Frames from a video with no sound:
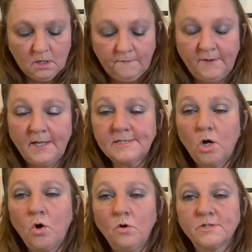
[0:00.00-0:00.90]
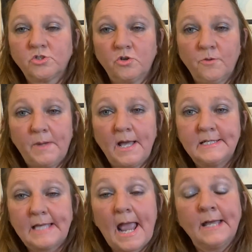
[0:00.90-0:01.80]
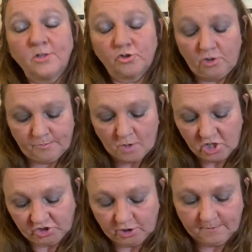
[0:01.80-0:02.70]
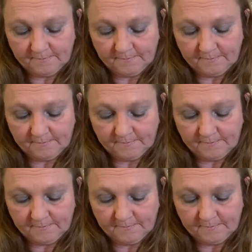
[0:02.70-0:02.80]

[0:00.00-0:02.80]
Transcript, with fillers: This holds toothpaste and their toothbrush.